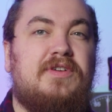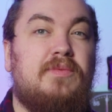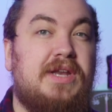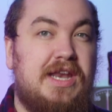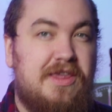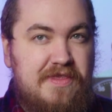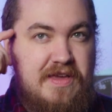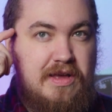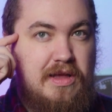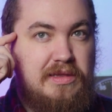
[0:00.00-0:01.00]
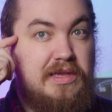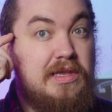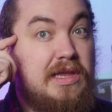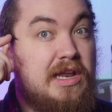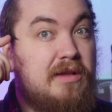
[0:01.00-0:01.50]
we need to think a
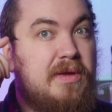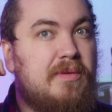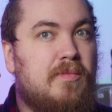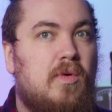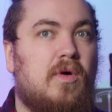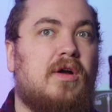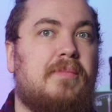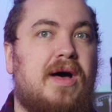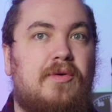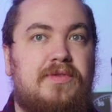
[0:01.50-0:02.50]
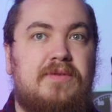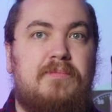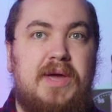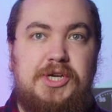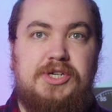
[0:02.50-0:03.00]
little bit more about the
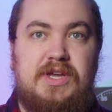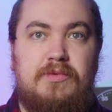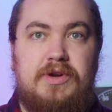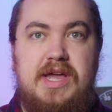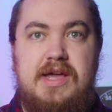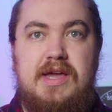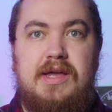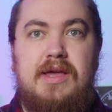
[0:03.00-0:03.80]
pictures that we're taking.